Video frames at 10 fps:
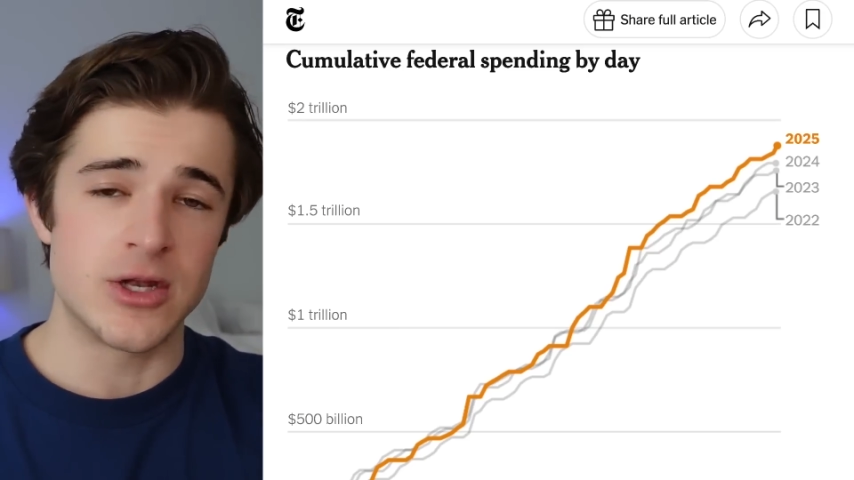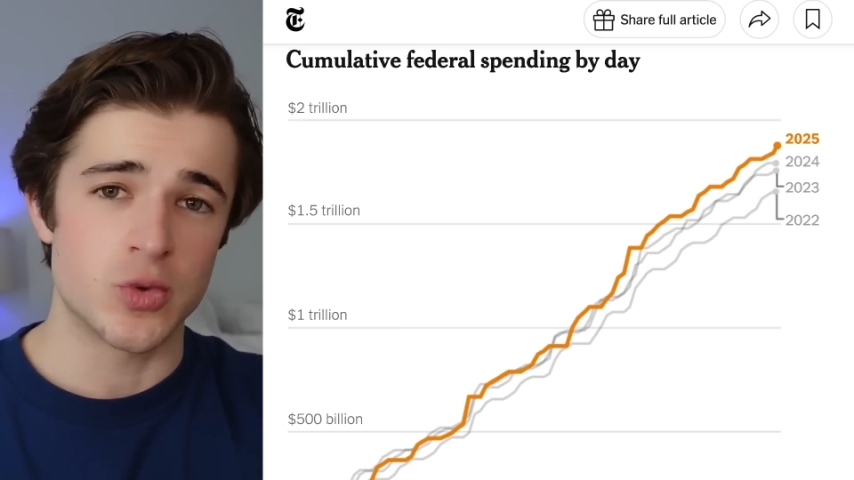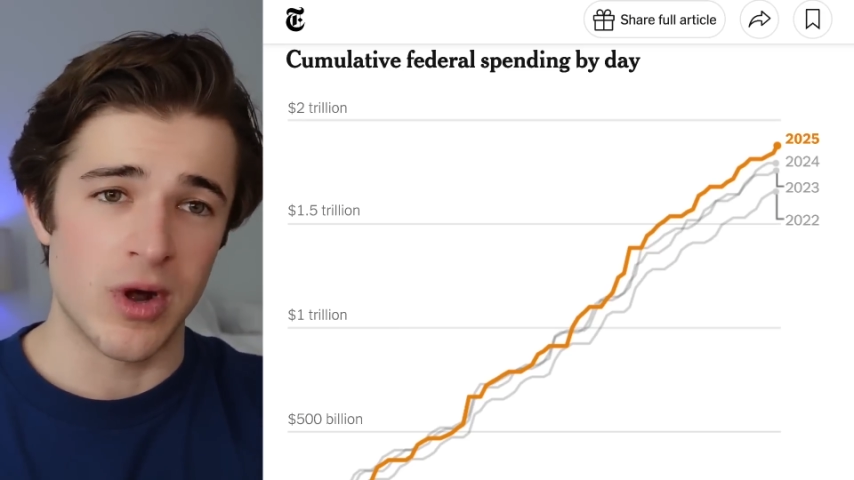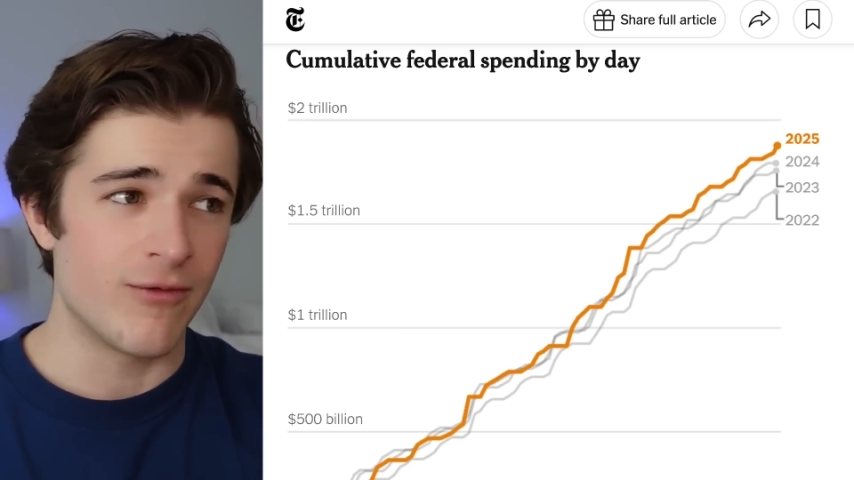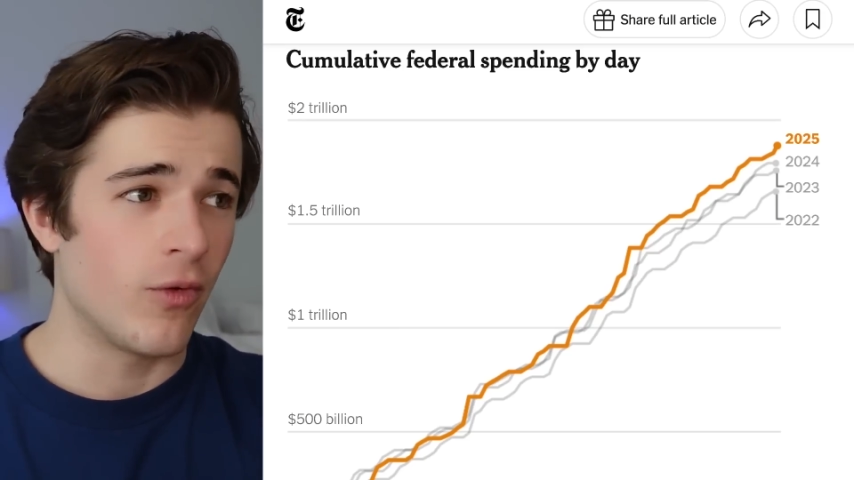
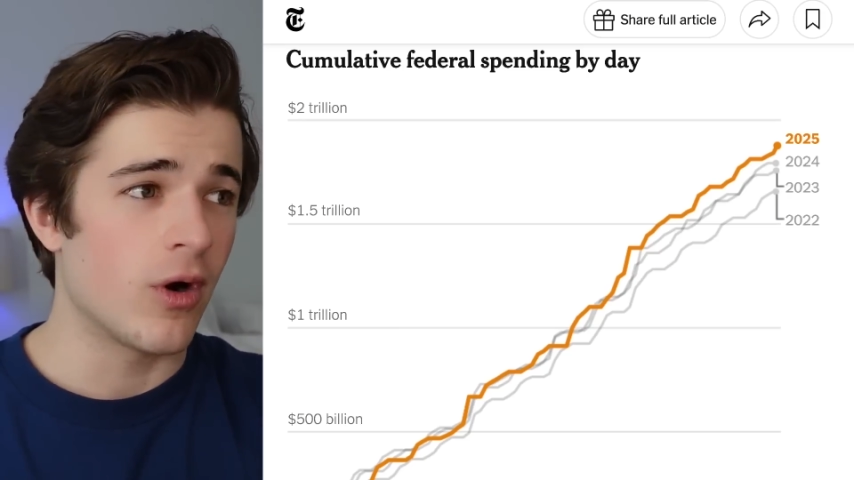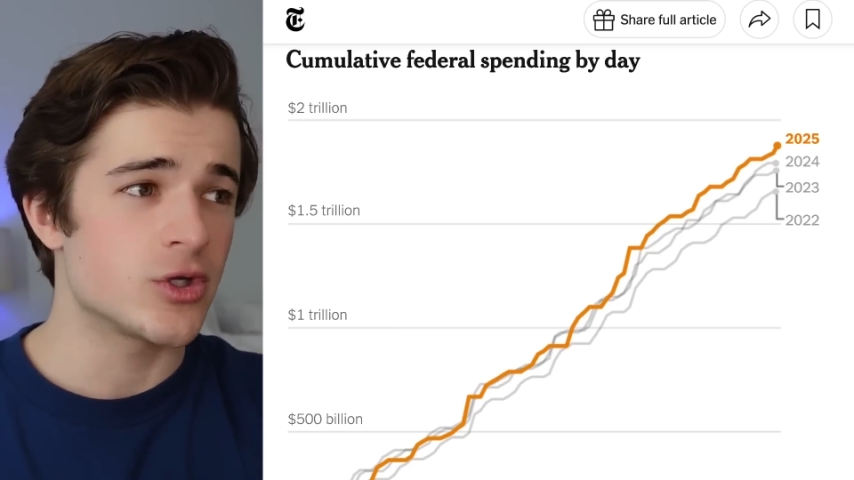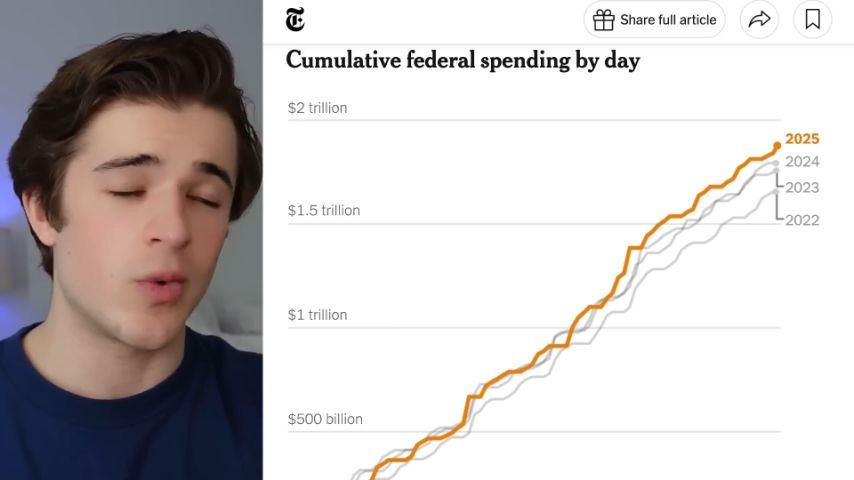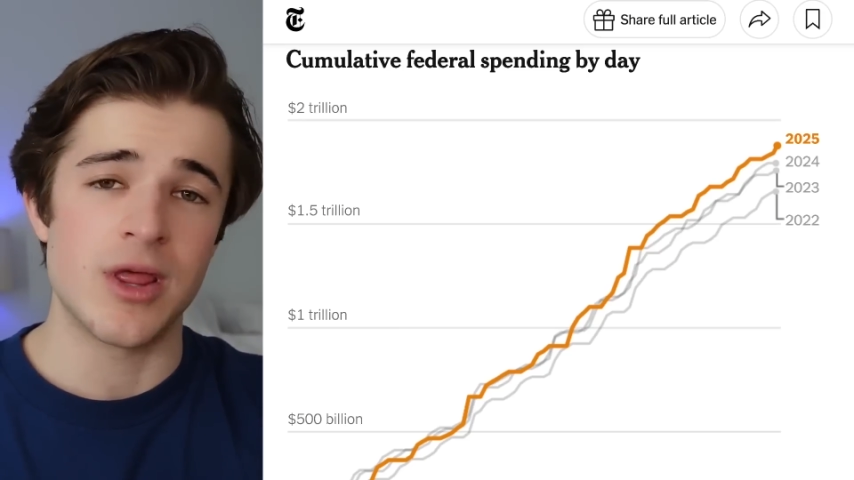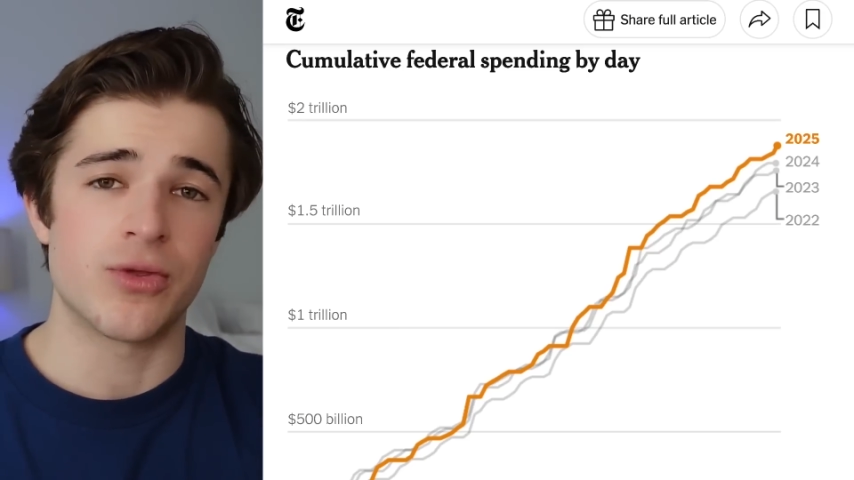24,
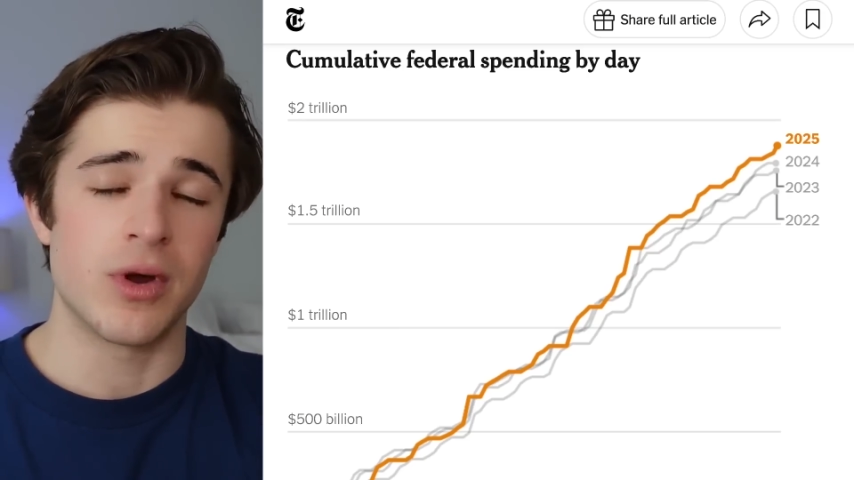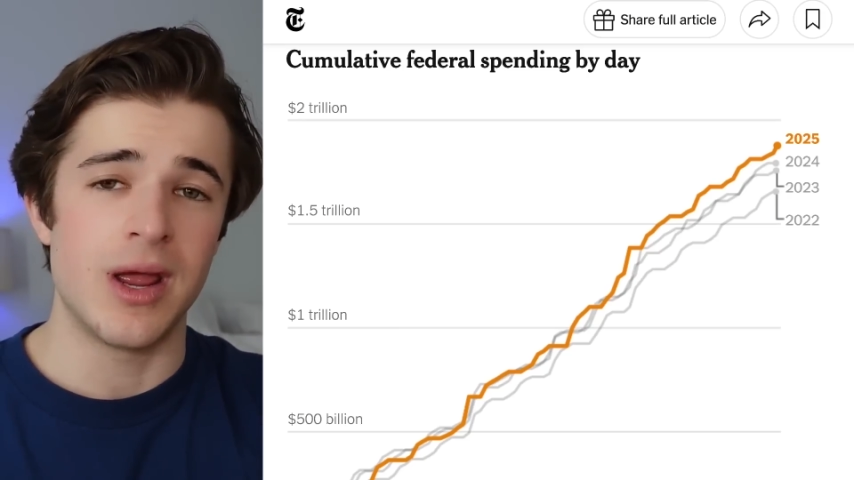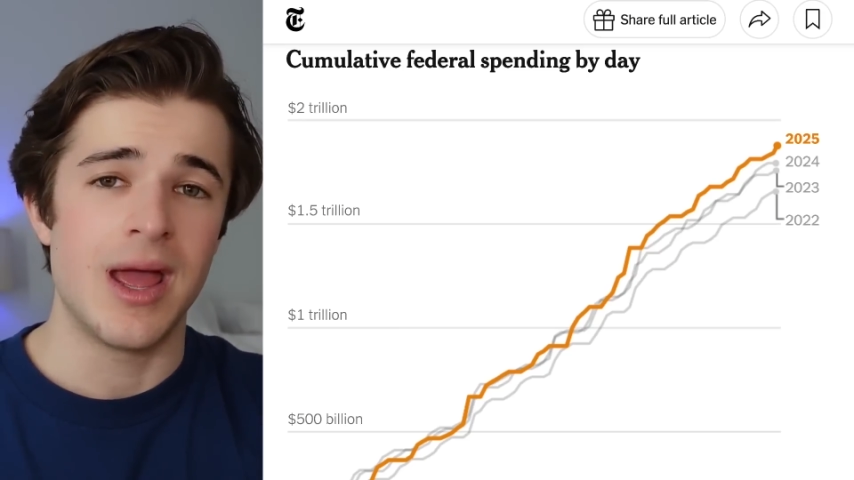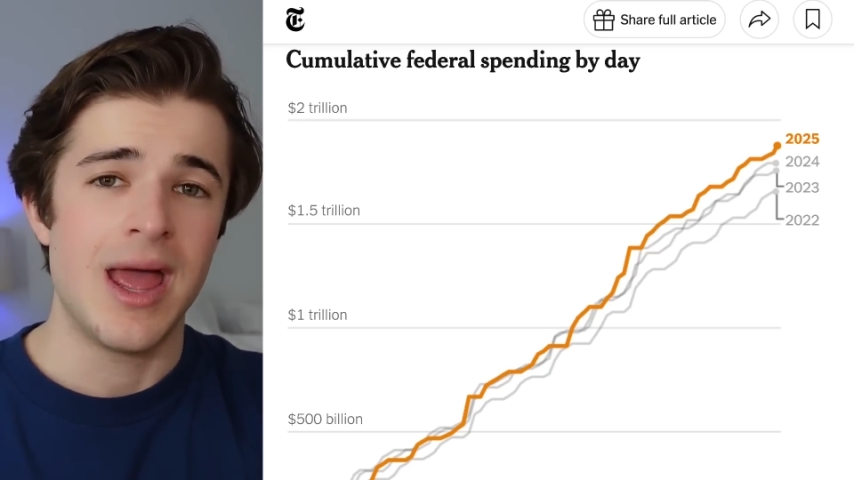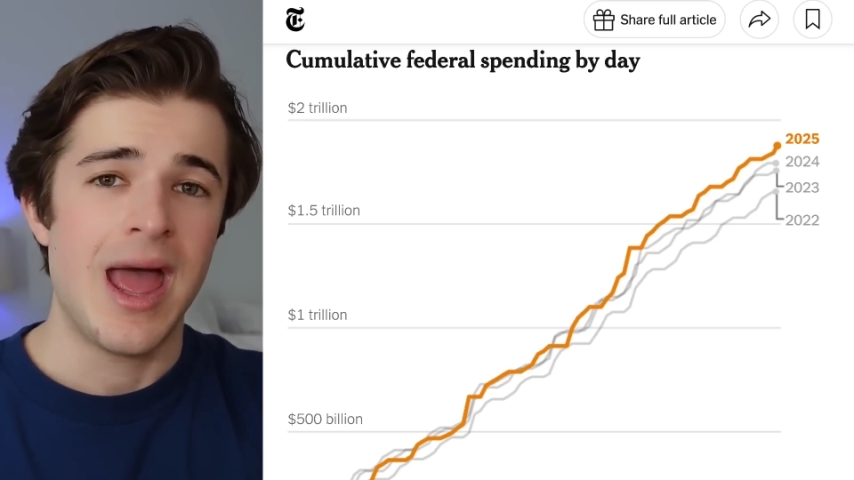23,